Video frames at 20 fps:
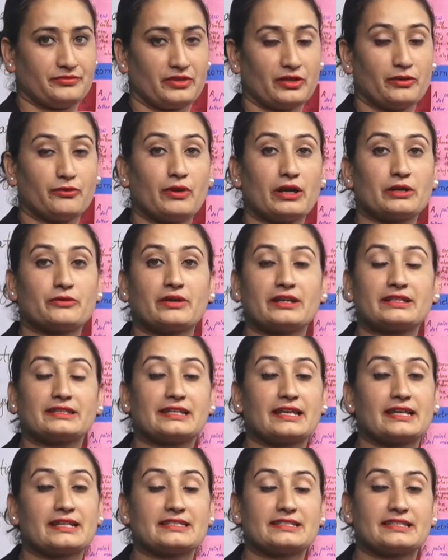What
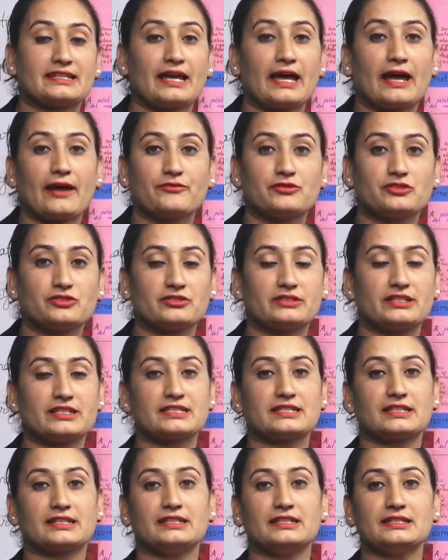things they have to
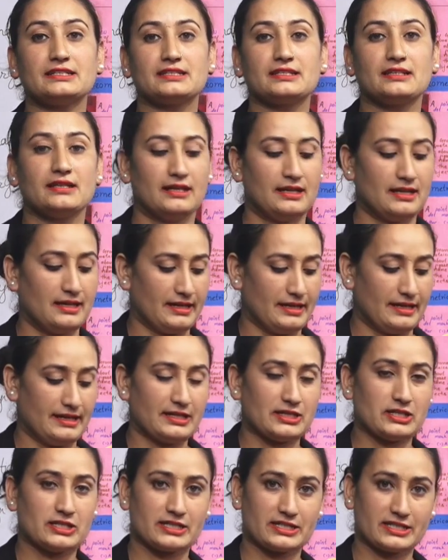discuss?
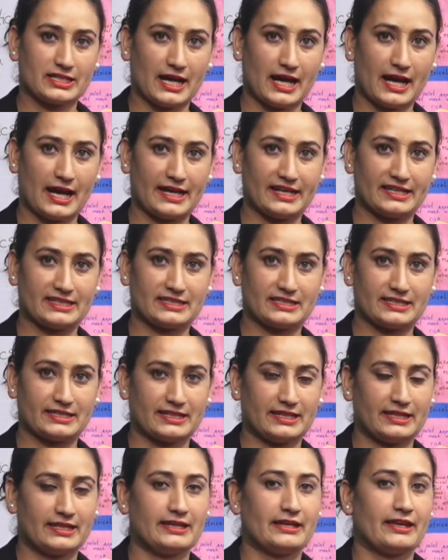Size,
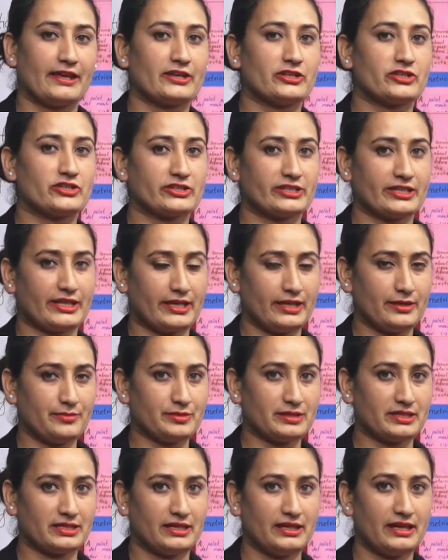
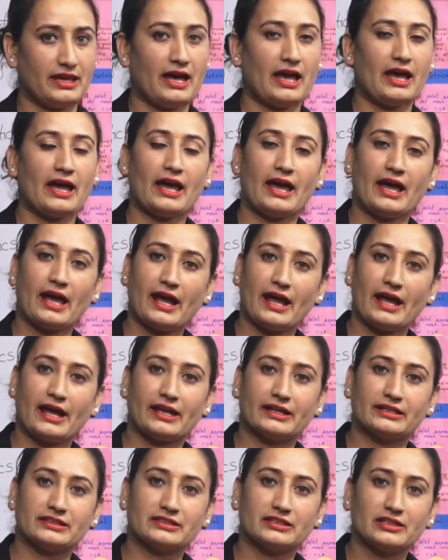shapes
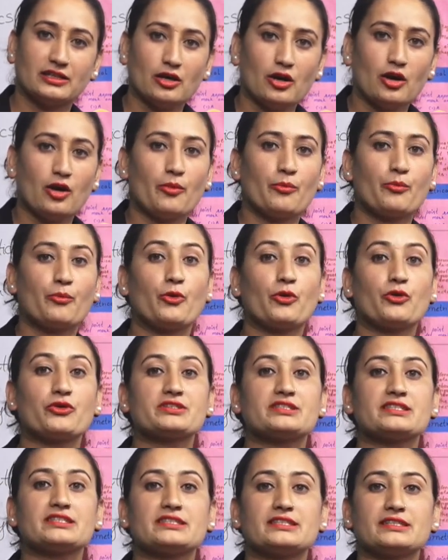and
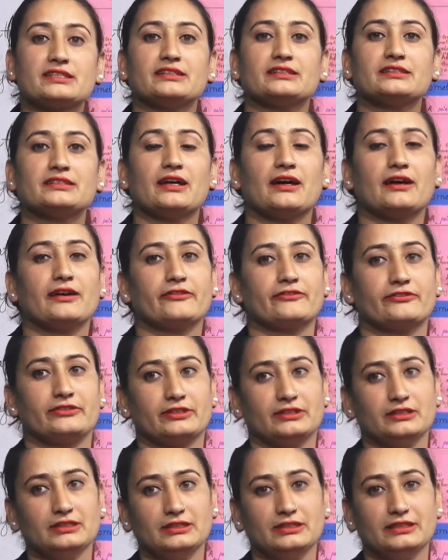position of
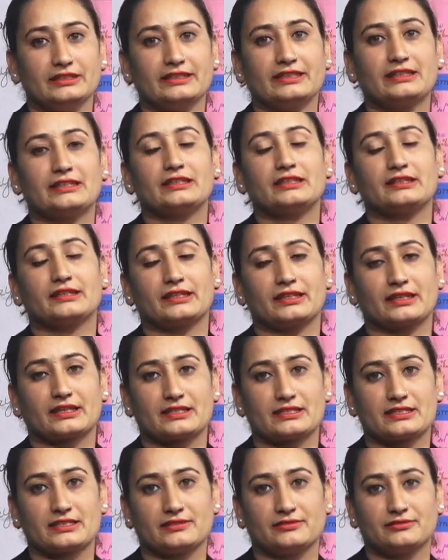the
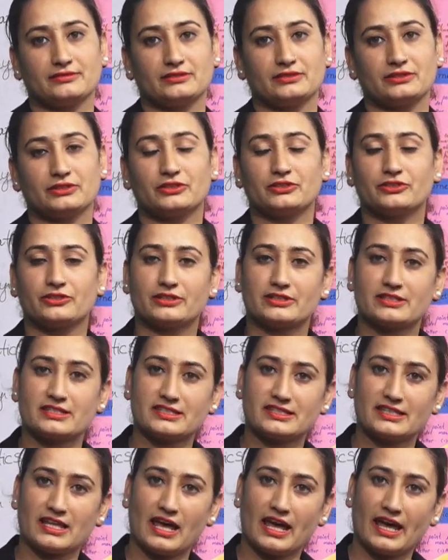things. Do you
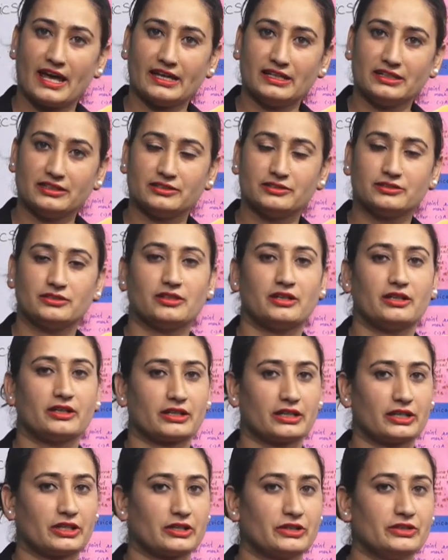understand?
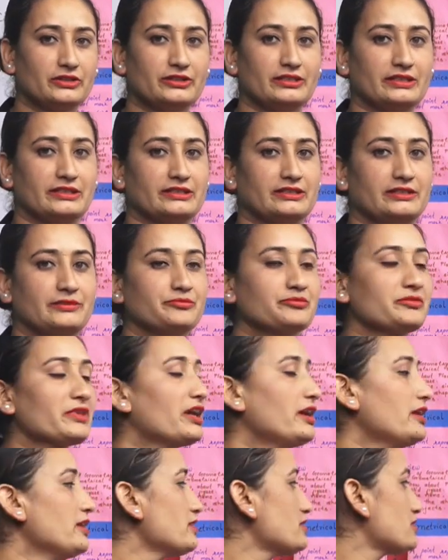Okay, good.
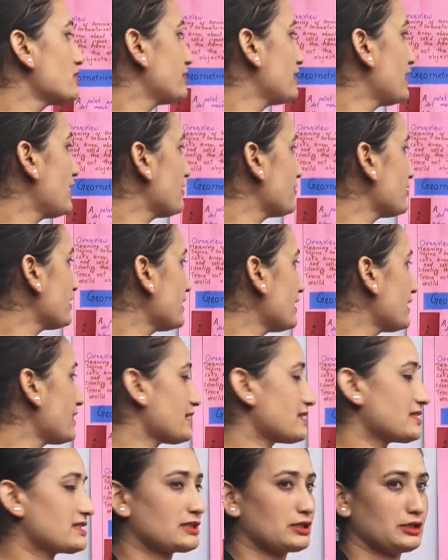So now
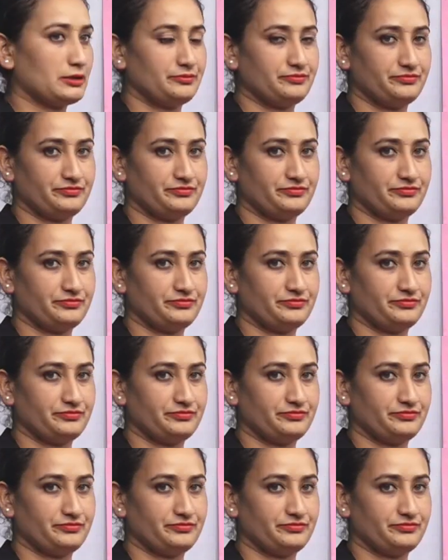next.